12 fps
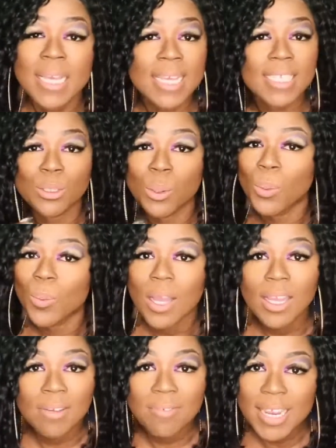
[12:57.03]
into a
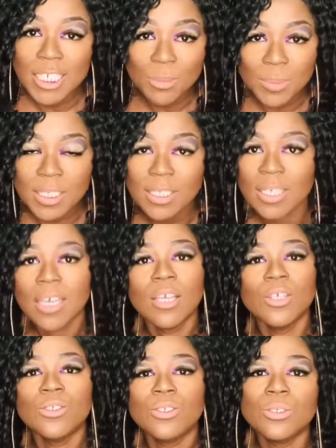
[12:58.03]
work arrangement.
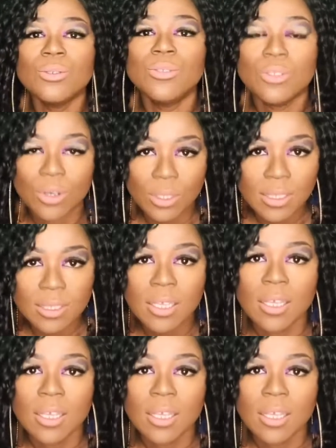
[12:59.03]
Do not,